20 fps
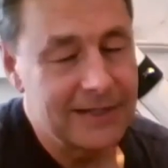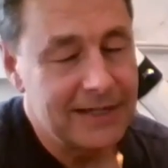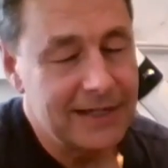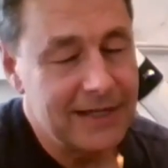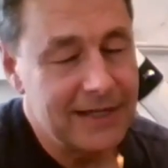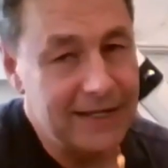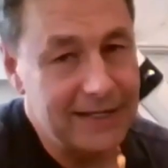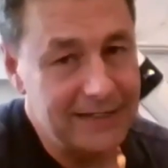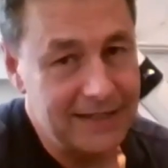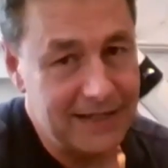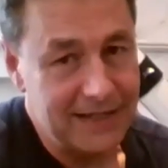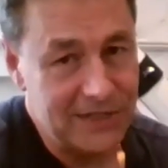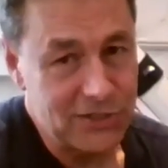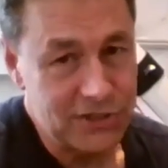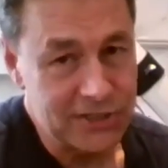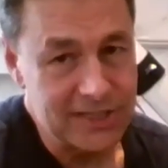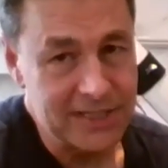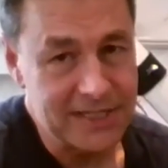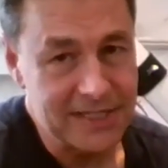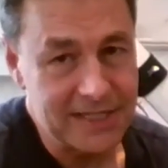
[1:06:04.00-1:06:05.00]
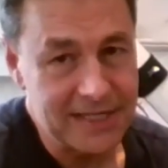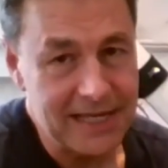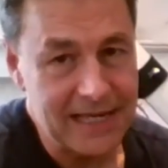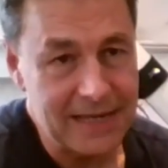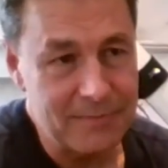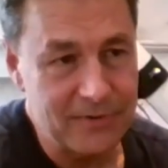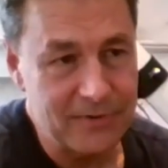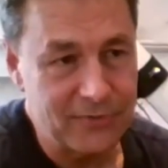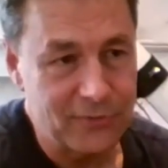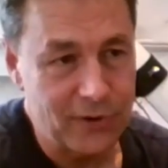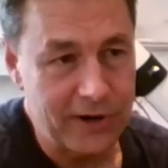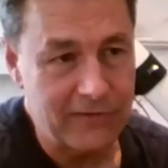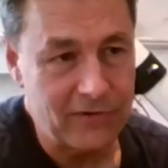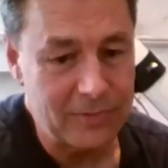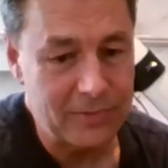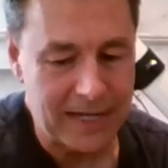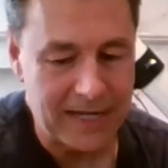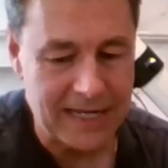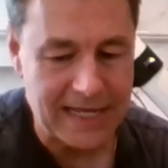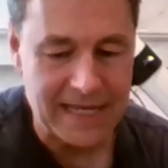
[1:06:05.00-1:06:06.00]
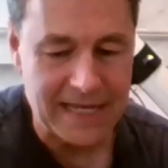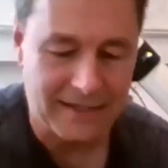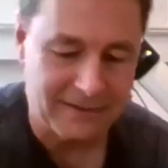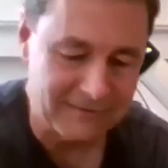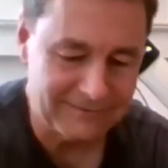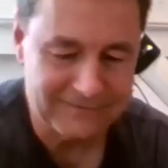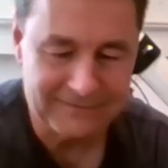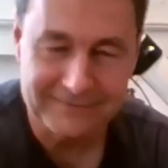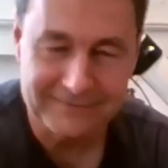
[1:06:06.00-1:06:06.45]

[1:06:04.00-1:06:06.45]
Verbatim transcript: I, I should say before everybody,